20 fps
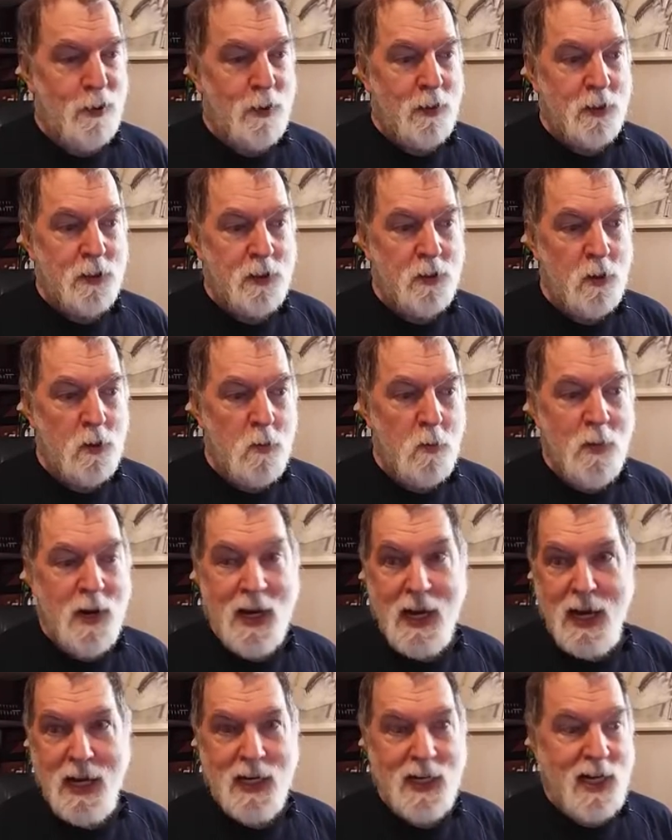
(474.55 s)
So
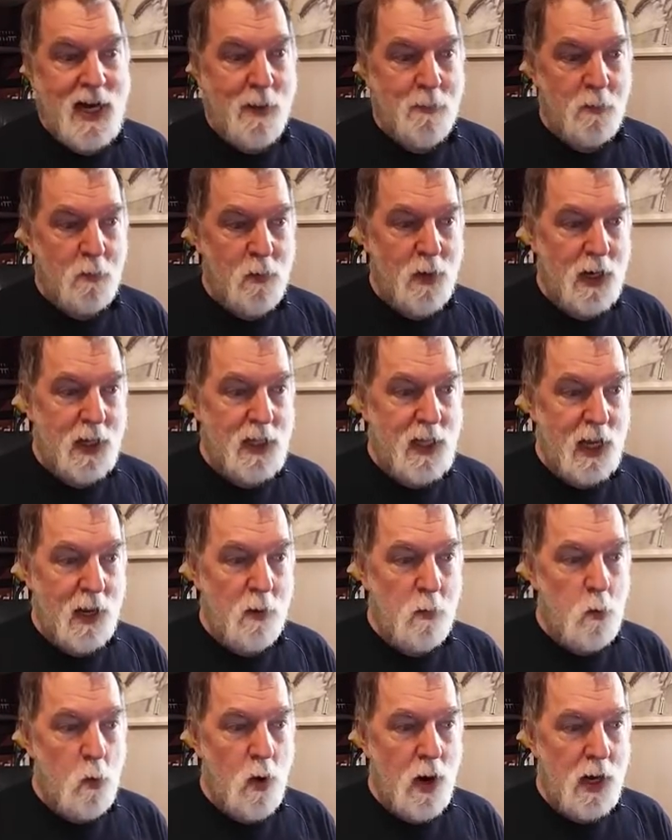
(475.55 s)
we end up with a
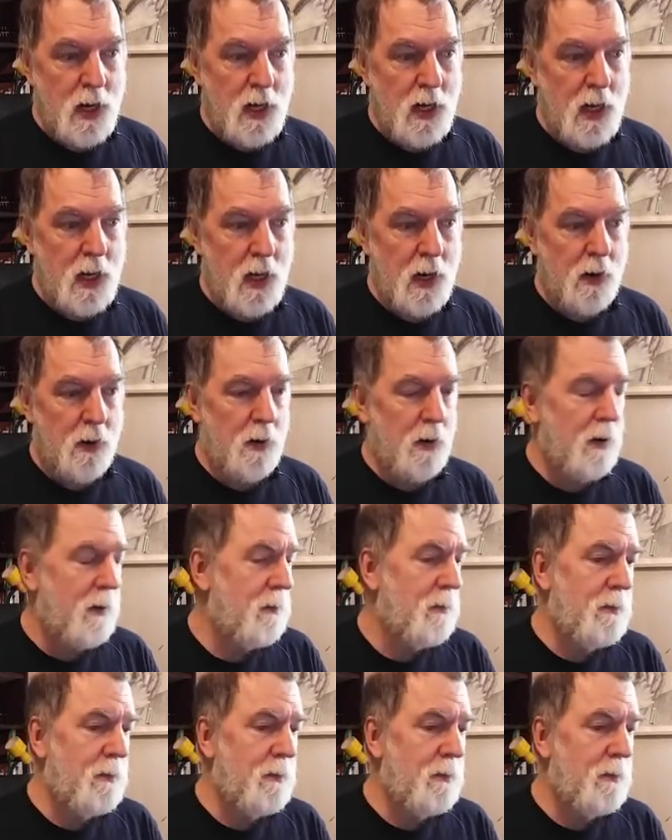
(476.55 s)
1 here.